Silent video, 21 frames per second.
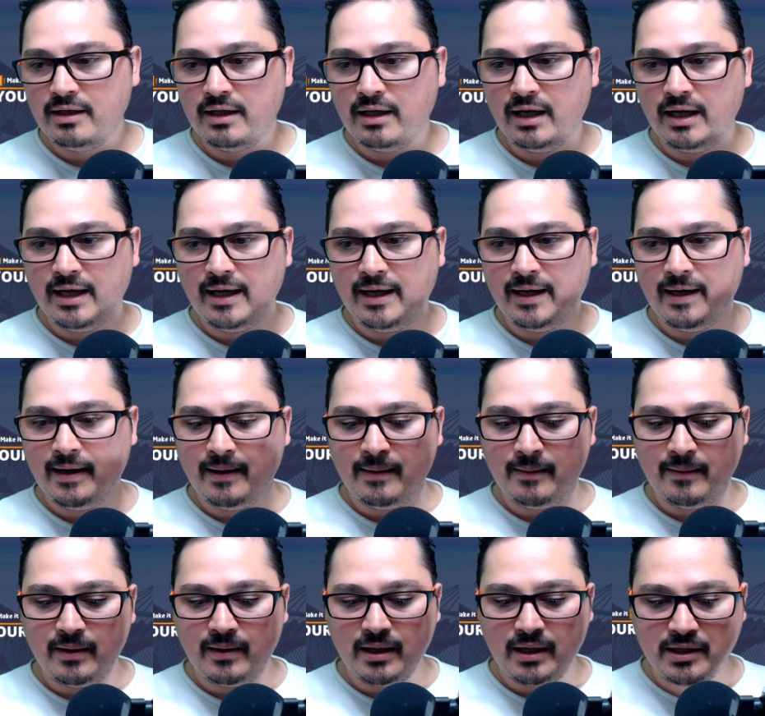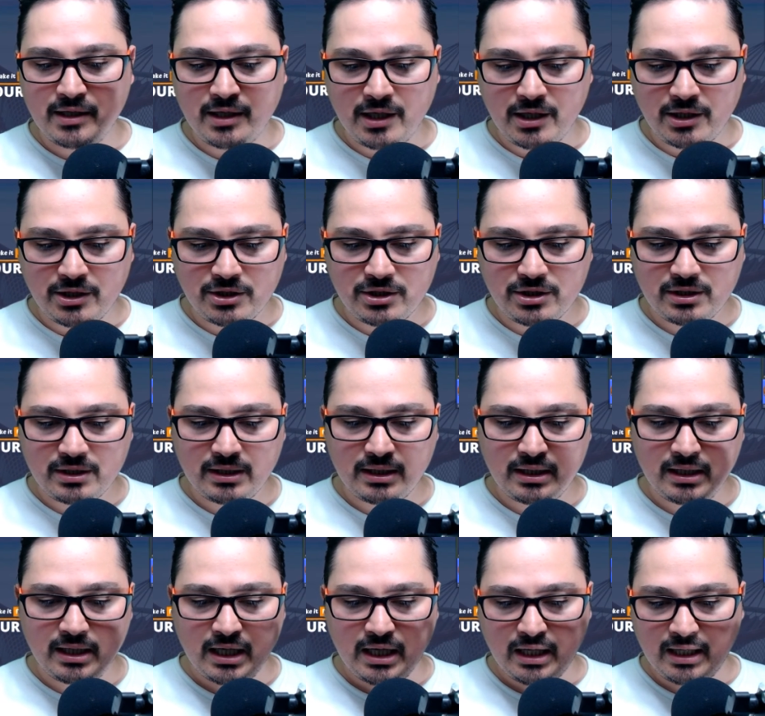uh, a niche?
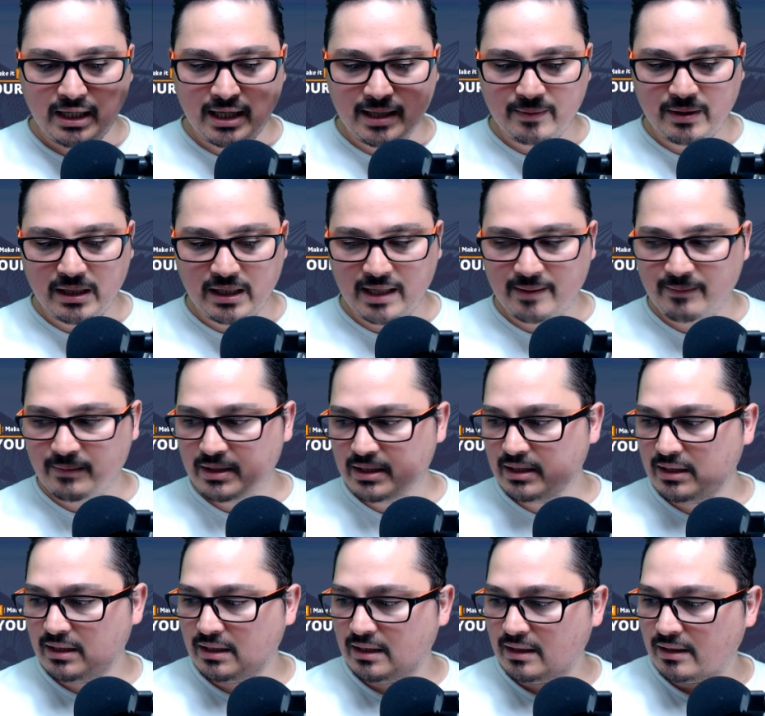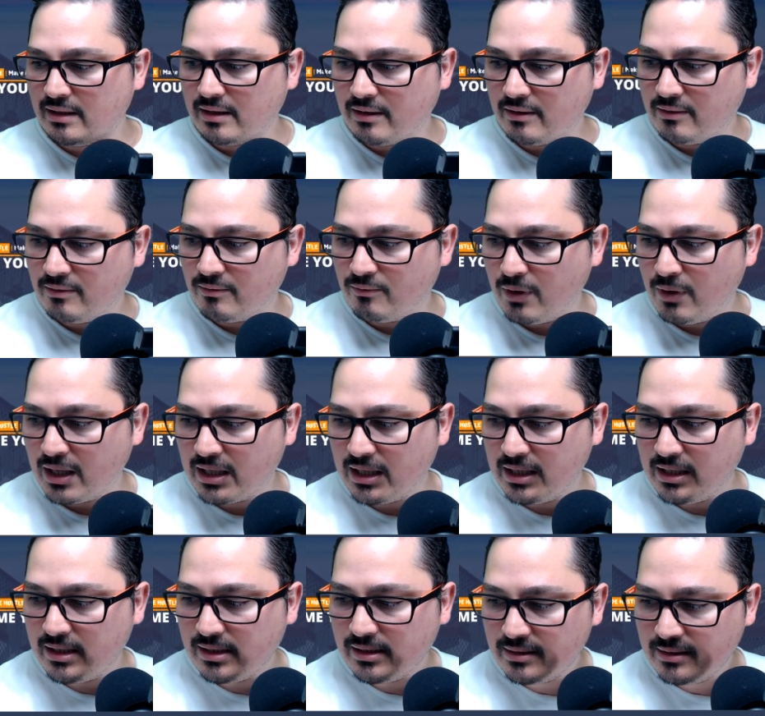Uh, let me let me
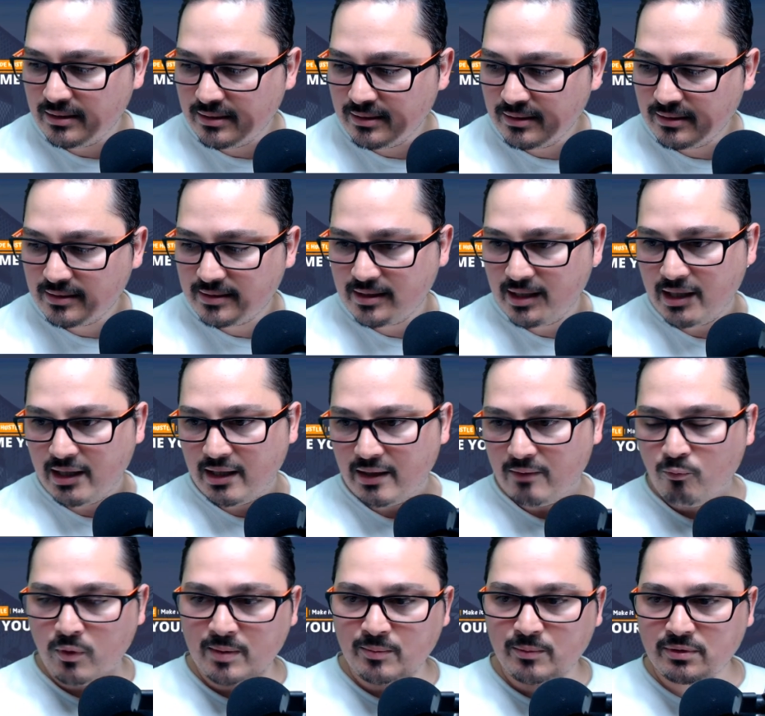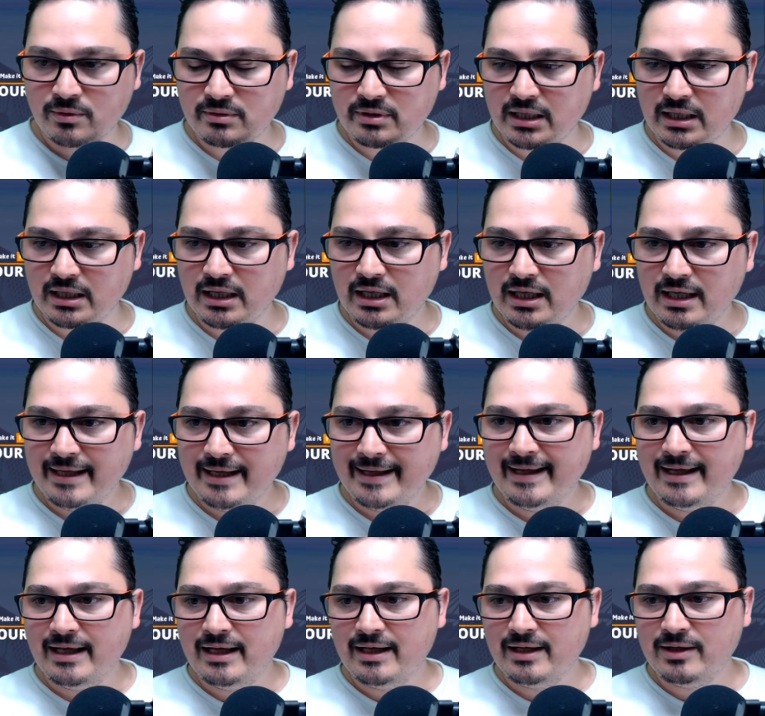quickly say one more thing.
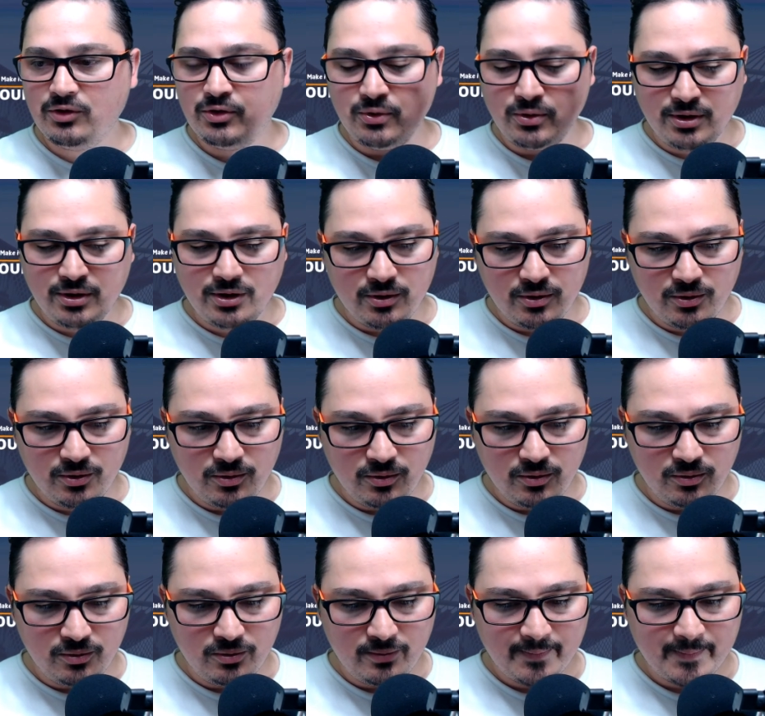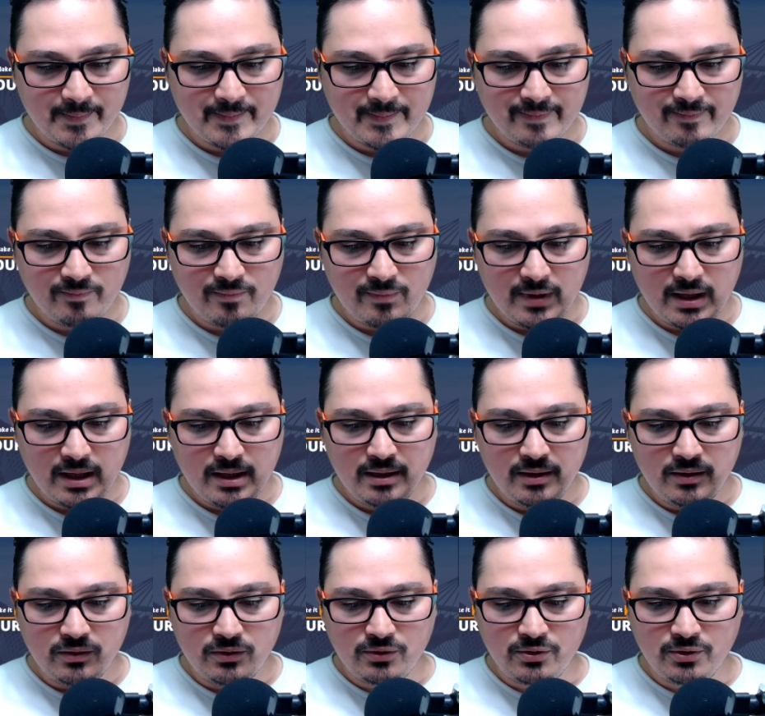Do yeah. you
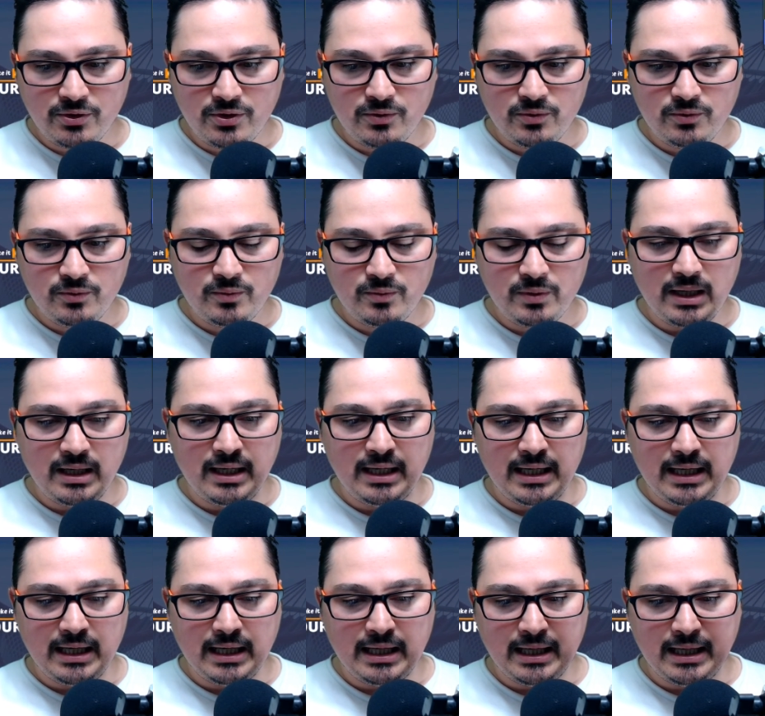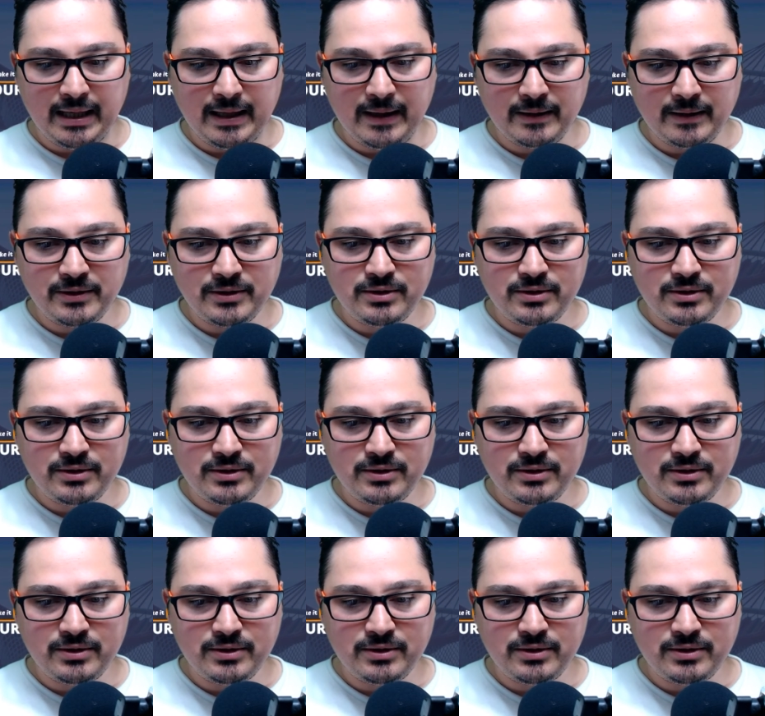do you uh,